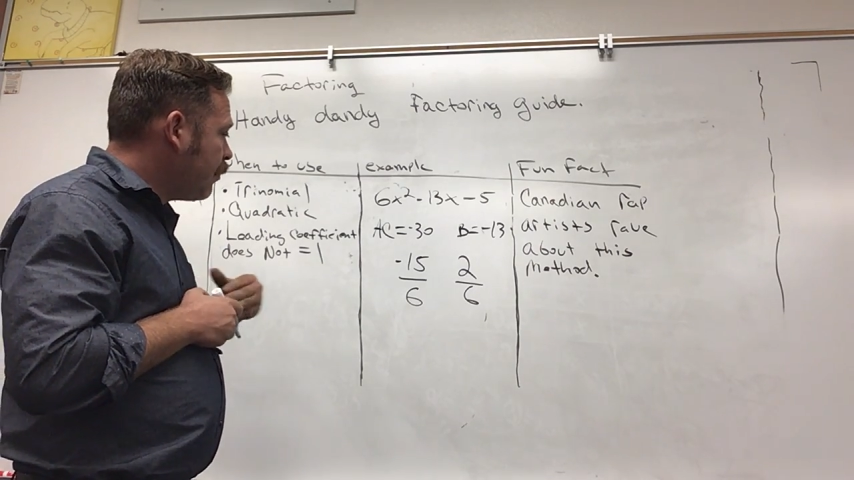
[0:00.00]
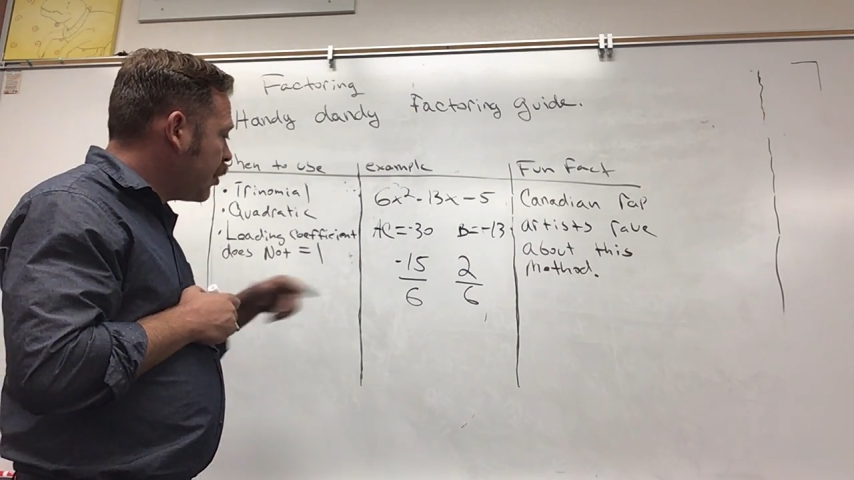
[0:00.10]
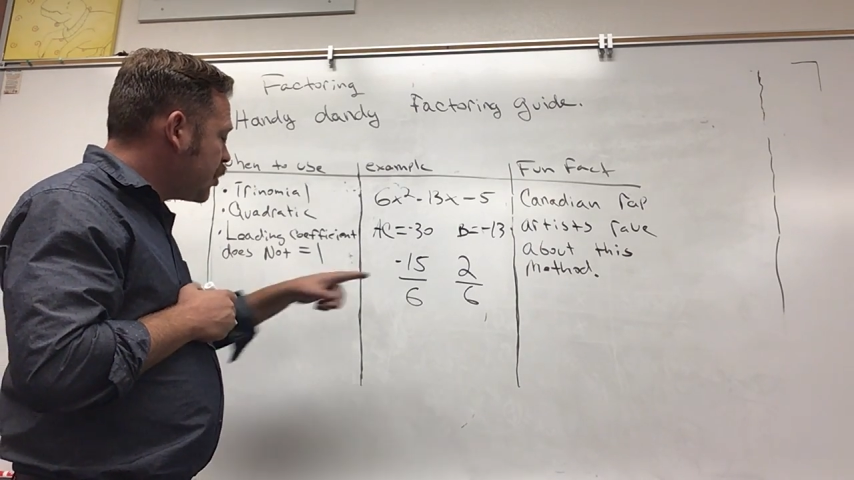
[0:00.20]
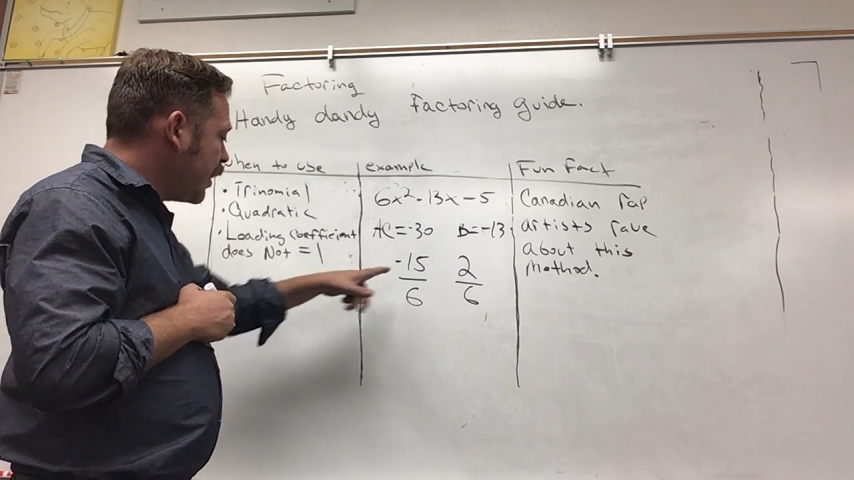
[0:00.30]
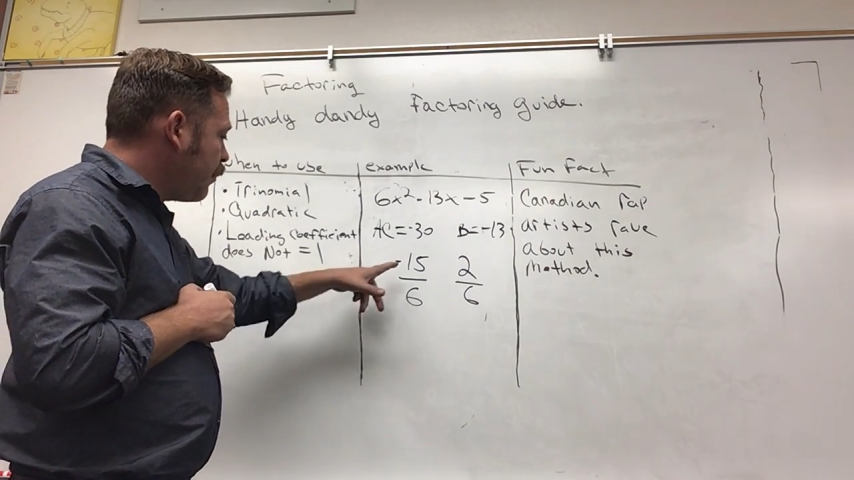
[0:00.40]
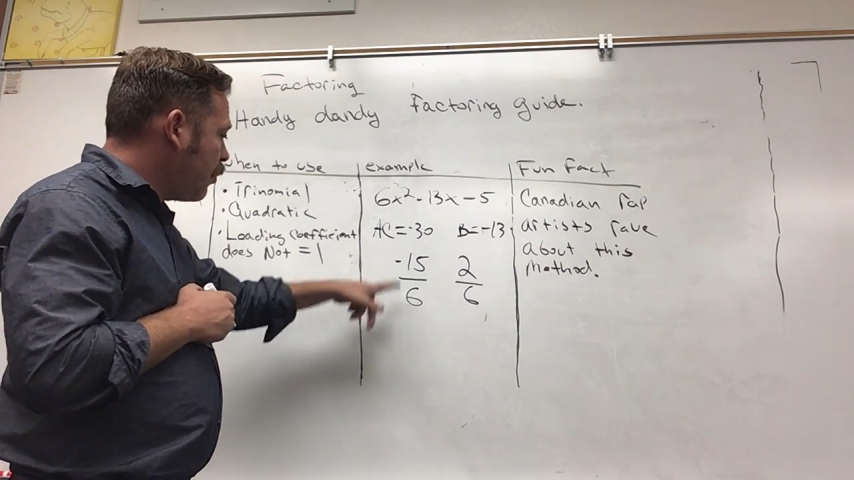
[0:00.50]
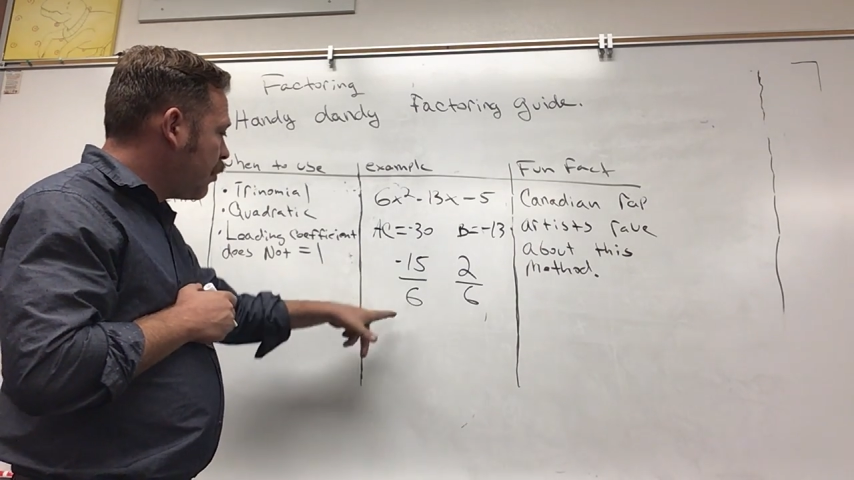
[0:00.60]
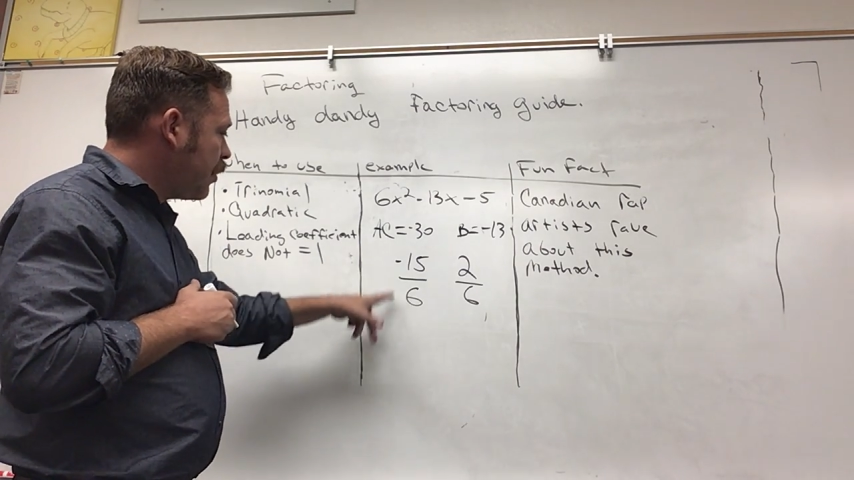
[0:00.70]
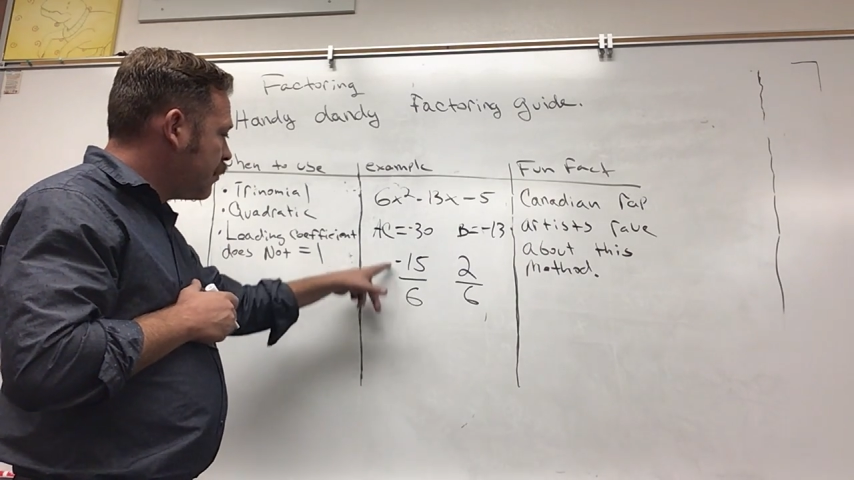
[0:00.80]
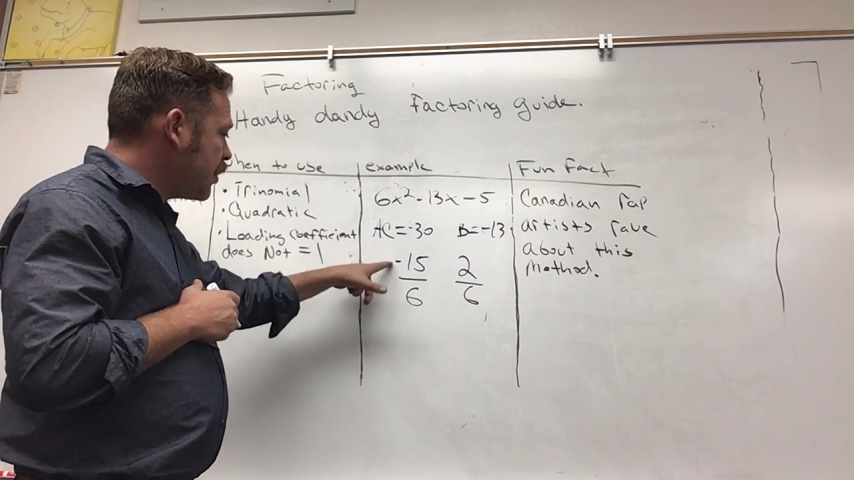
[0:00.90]
Looks like both
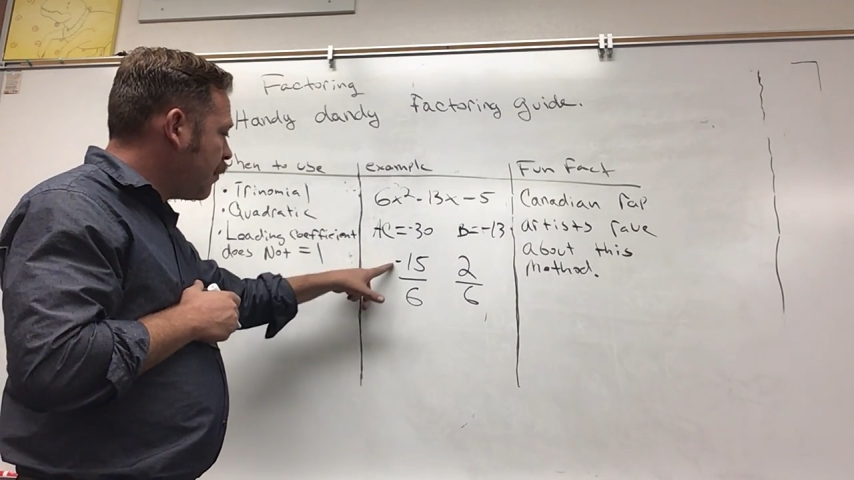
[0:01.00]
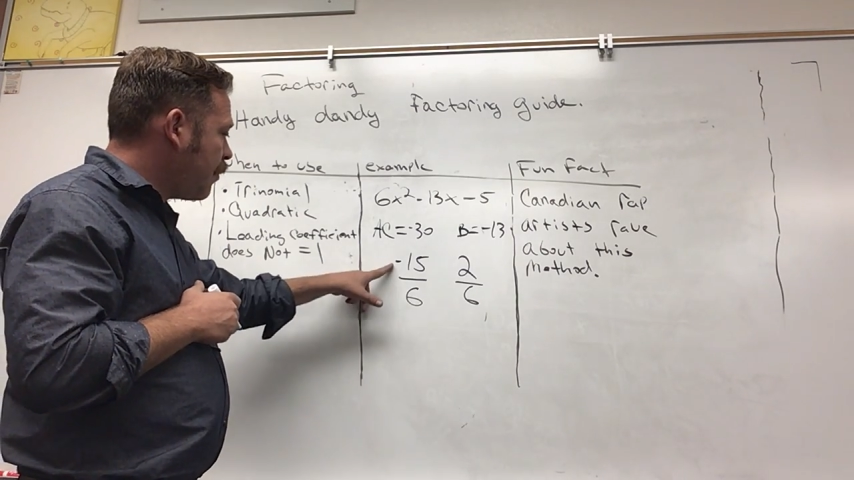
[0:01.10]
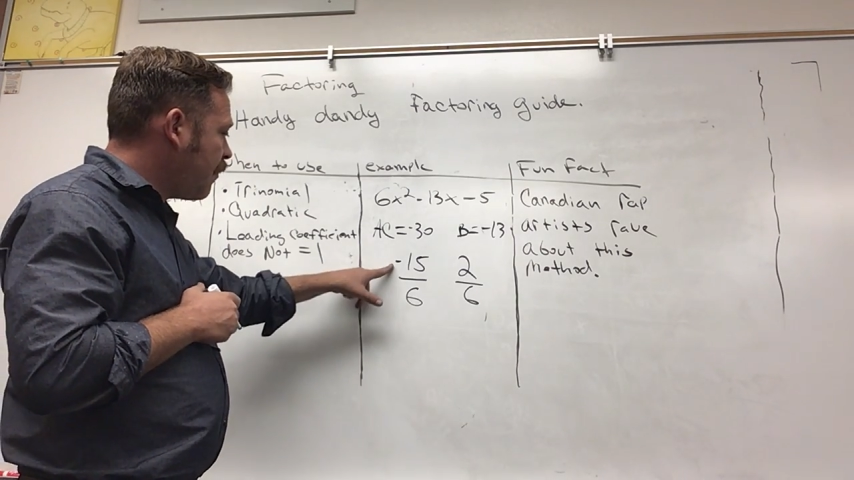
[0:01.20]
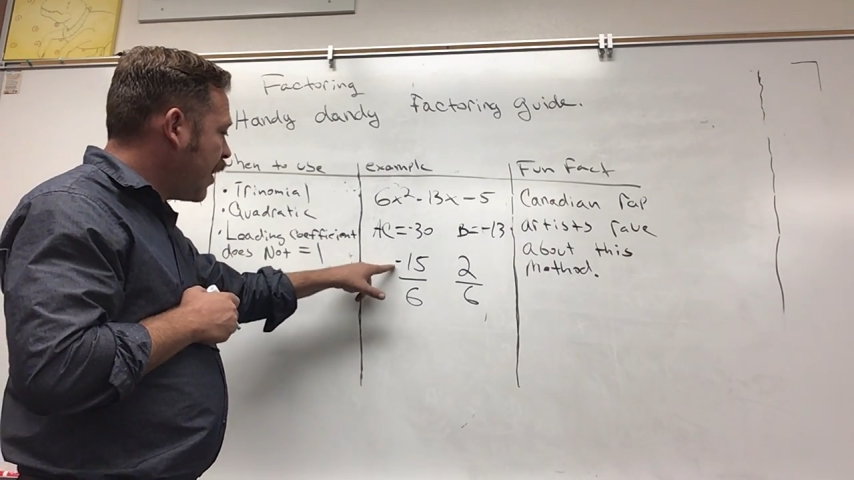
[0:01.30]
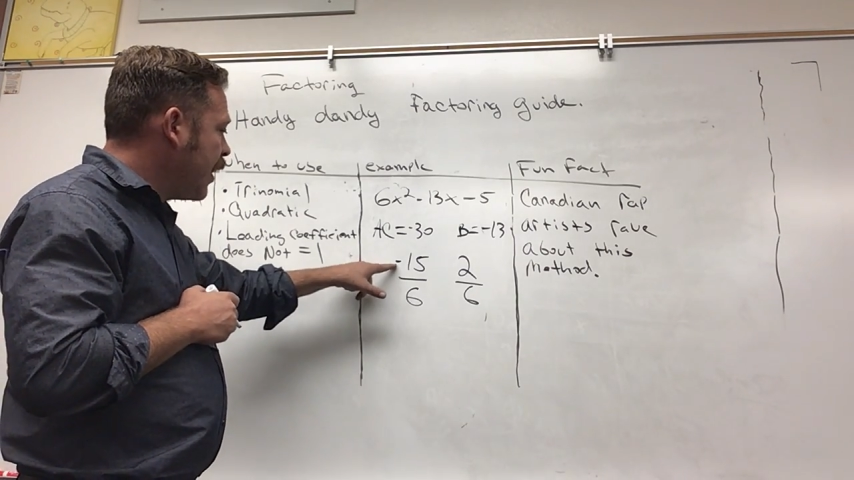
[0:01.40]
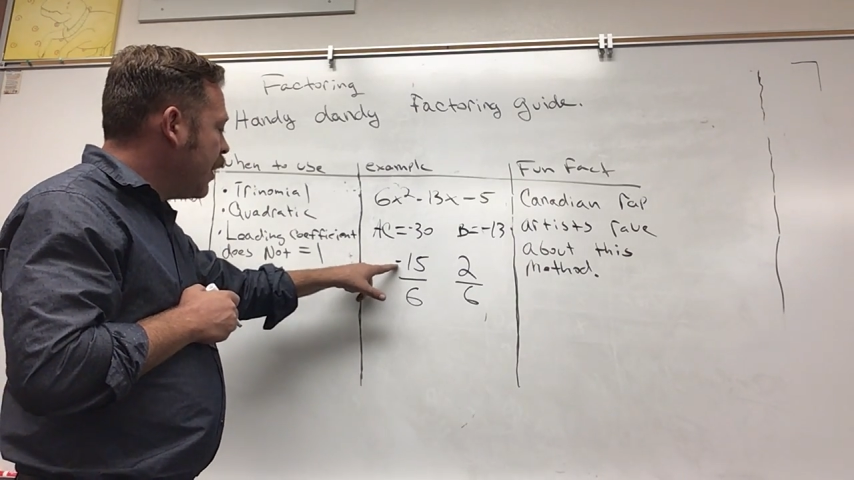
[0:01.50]
of them simplify.